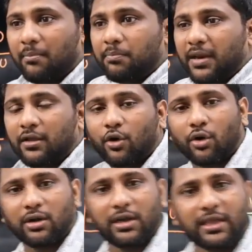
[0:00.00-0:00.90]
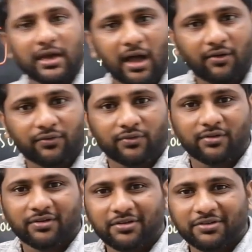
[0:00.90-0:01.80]
and bring only a half?
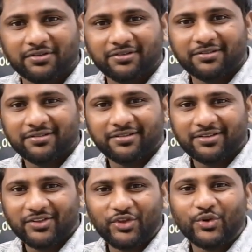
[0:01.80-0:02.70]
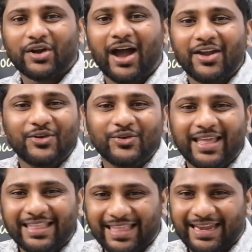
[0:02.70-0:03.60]
You can't
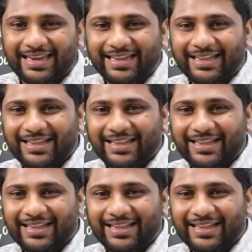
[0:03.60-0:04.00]
do like that.